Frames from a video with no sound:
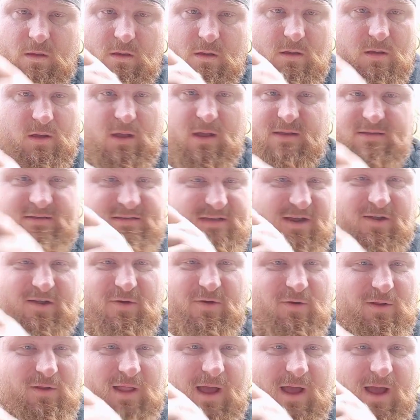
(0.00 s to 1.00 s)
It's so
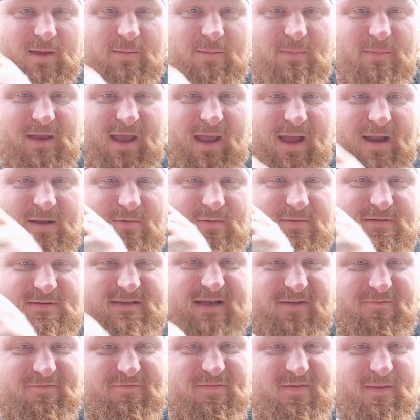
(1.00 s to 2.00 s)
cool, eh? Mechanical
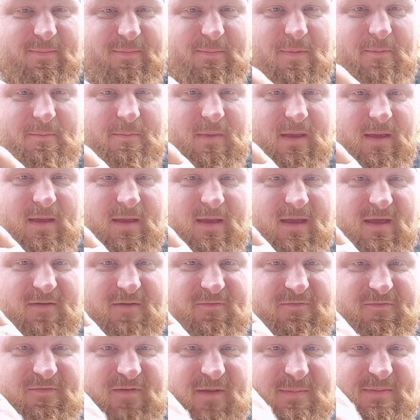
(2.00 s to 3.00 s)
set. Flipping, it
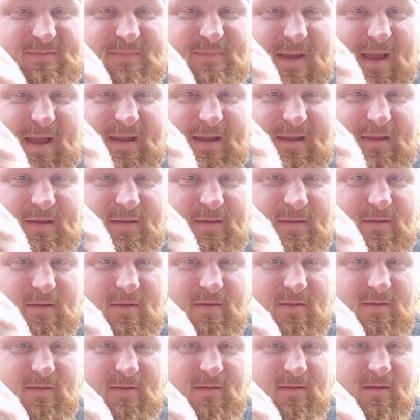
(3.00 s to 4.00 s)
flips back,
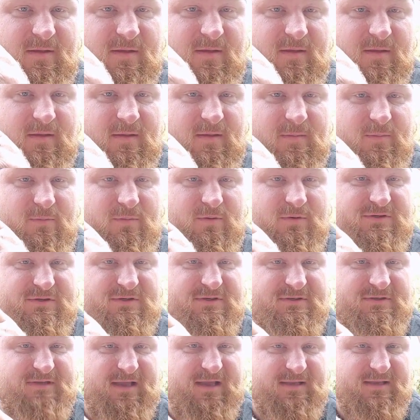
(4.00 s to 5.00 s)
goes,
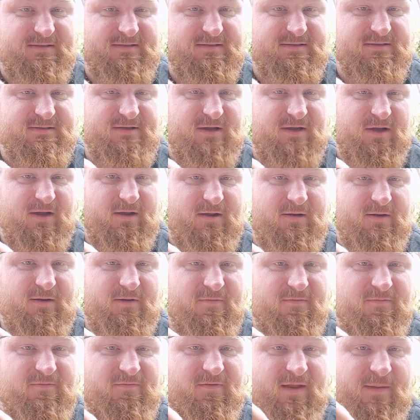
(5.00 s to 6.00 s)
pushes against the stone,
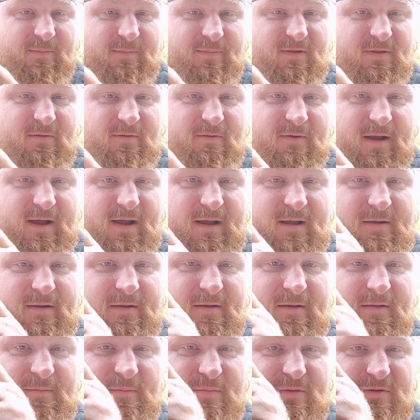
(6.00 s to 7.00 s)
flips around,
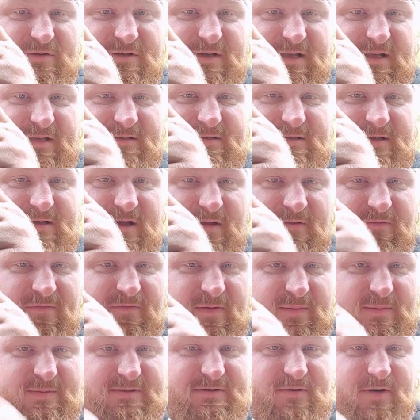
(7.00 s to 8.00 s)
pushes against the stone,
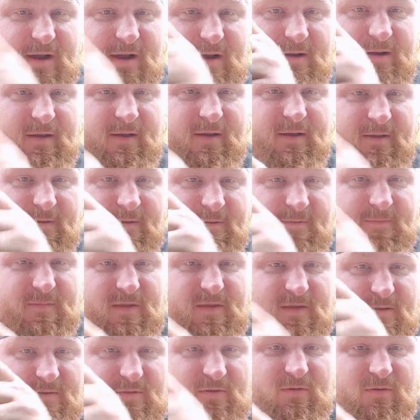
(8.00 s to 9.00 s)
flips around.
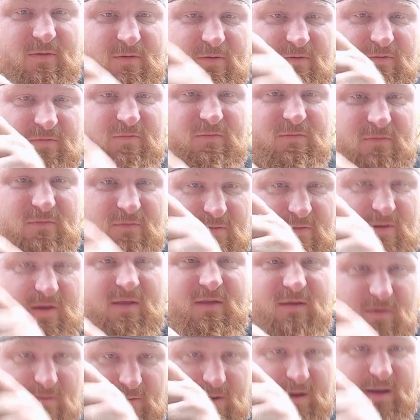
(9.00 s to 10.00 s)
You do it nice
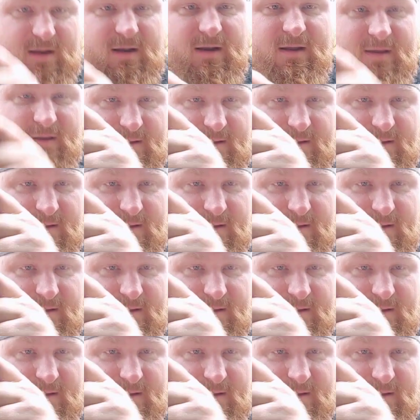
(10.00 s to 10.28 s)
and quickly.